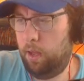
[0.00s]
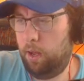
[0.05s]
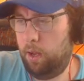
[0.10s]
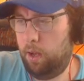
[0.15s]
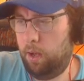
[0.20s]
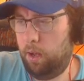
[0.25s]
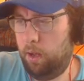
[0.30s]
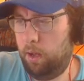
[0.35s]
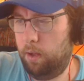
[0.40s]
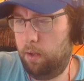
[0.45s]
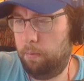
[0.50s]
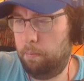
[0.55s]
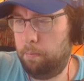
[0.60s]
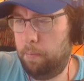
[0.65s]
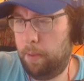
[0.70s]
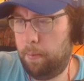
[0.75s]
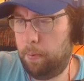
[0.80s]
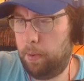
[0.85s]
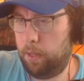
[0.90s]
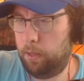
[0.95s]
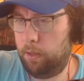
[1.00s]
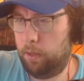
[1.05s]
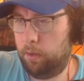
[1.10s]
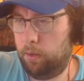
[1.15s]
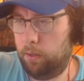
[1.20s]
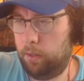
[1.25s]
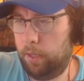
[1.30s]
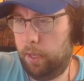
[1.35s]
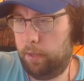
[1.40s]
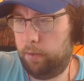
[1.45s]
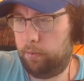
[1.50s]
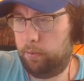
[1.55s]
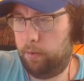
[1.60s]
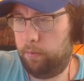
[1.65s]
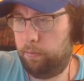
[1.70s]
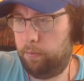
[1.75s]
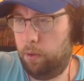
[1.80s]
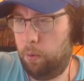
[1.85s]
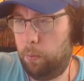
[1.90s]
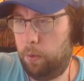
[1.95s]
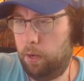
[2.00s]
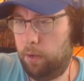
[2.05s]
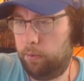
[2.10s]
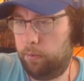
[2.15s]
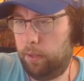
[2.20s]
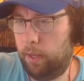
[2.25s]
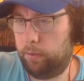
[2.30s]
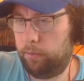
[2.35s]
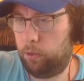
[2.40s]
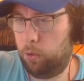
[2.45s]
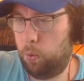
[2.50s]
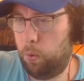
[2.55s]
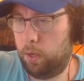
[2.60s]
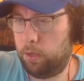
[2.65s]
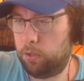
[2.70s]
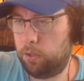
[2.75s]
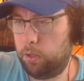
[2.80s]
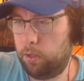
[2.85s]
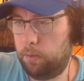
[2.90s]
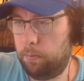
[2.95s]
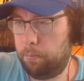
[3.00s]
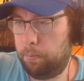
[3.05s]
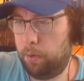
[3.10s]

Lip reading: Maybe a little less if no one else has a question.